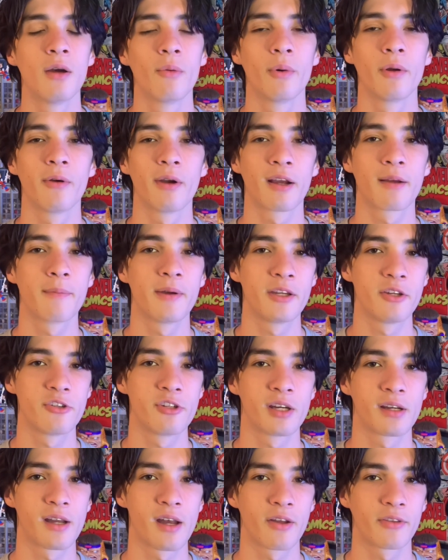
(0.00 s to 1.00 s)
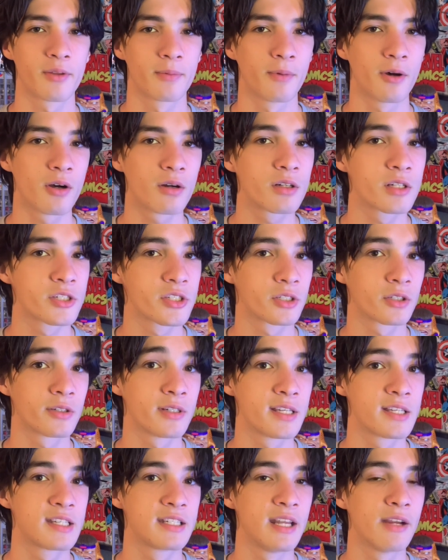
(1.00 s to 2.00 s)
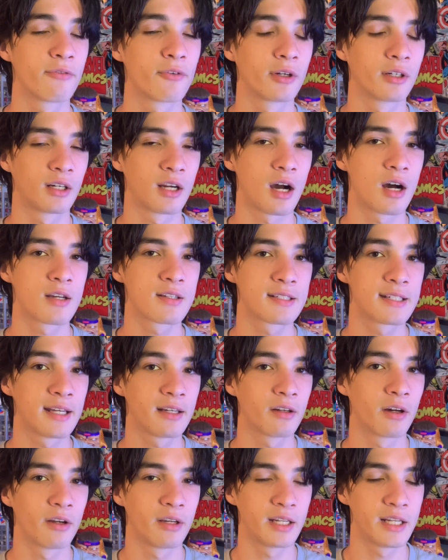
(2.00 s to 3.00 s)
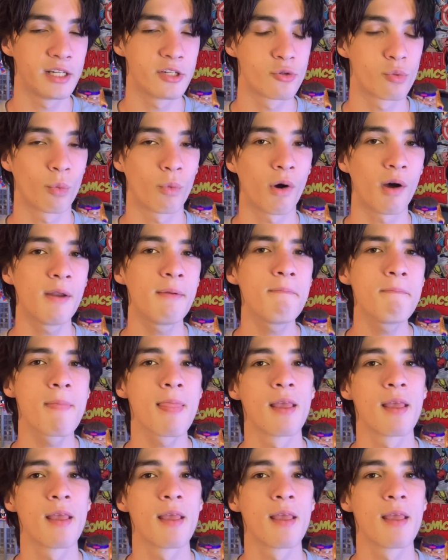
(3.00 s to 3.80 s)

We recommend you check out them all because there is different content on each one.